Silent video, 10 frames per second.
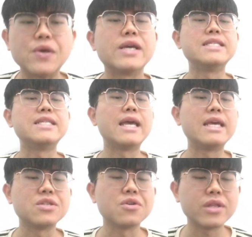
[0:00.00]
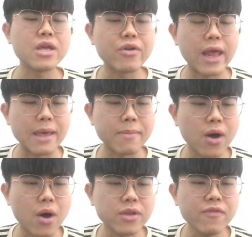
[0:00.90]
So you can see that it is already
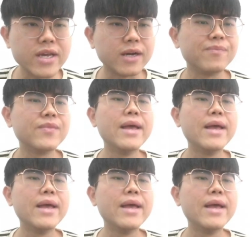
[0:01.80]
labeled on the figure.